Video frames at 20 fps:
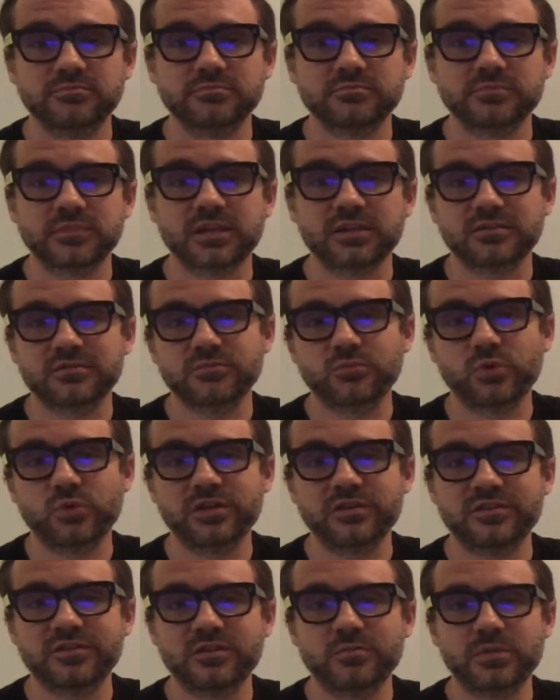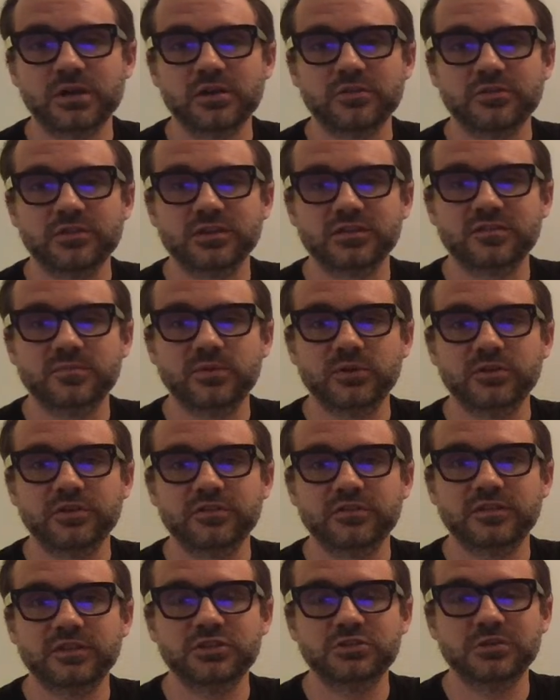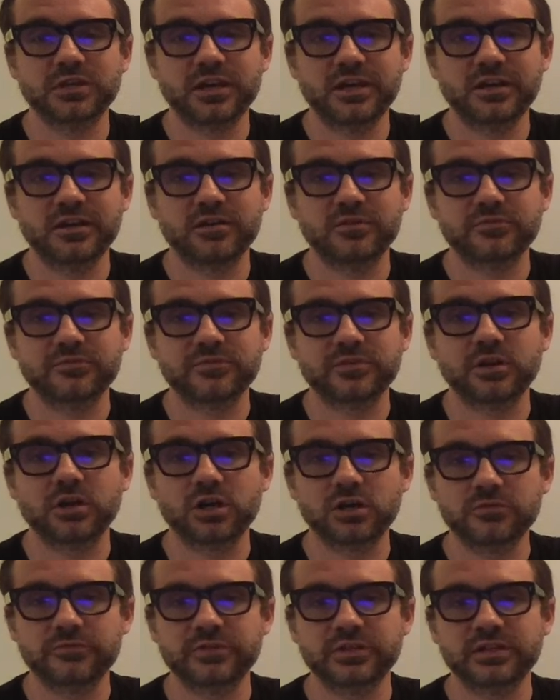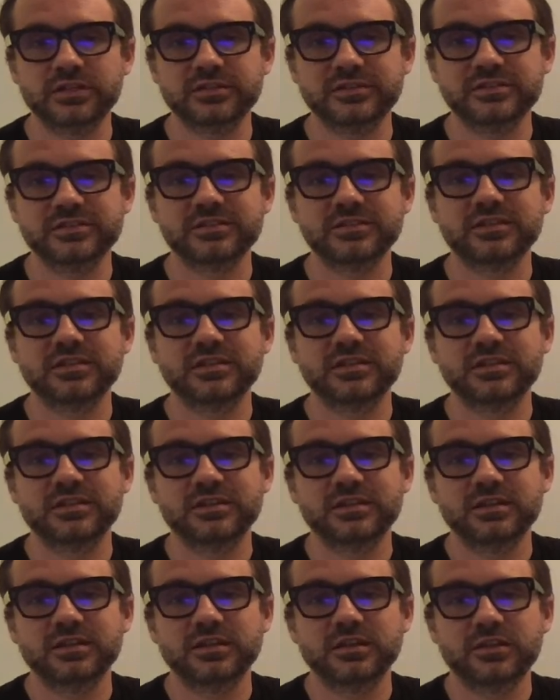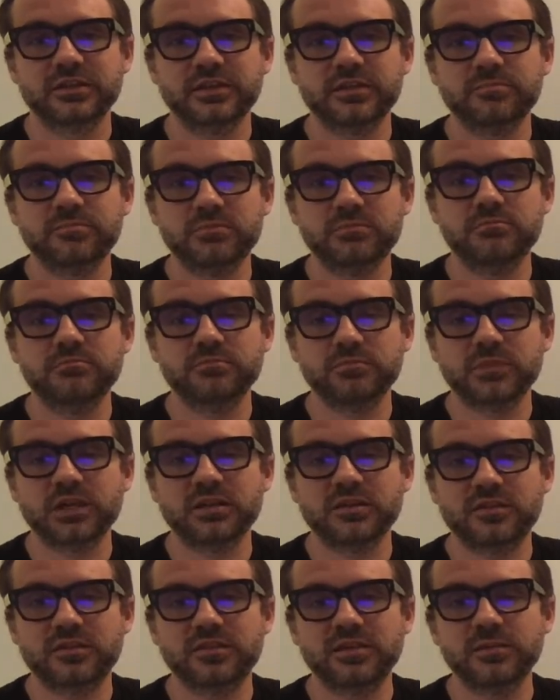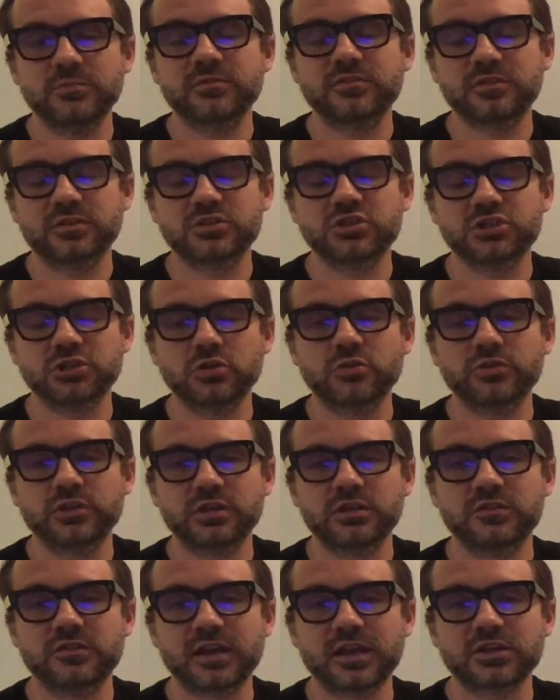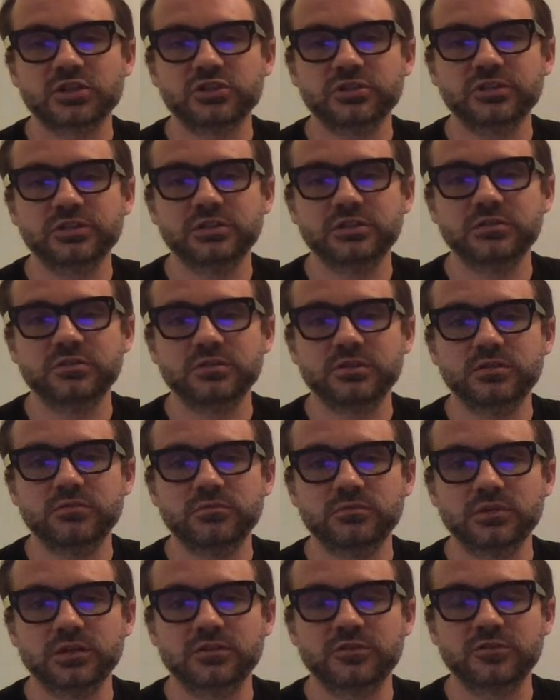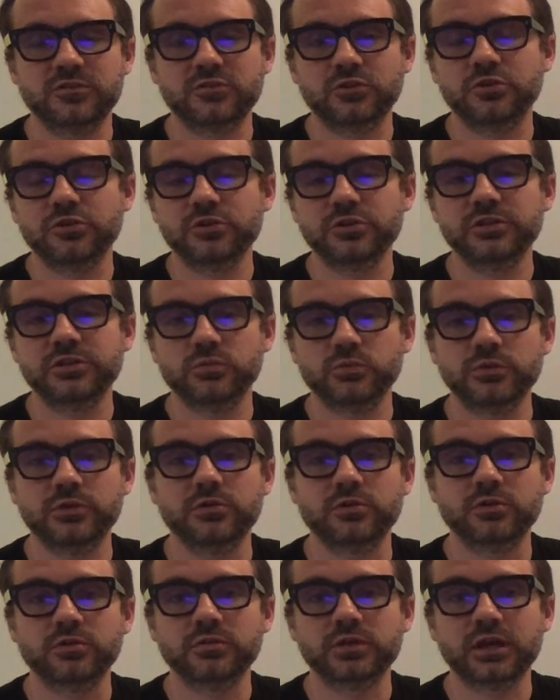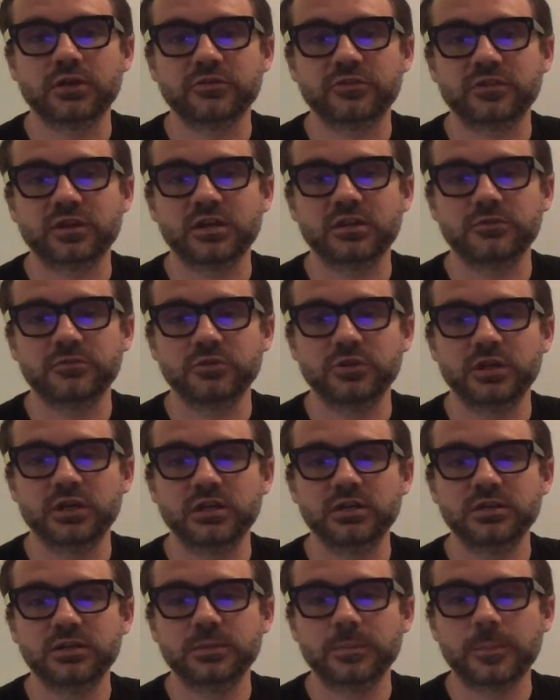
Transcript: Like, what is it about the experience that you have of it that that seems to show that it's actually externally real outside of your head?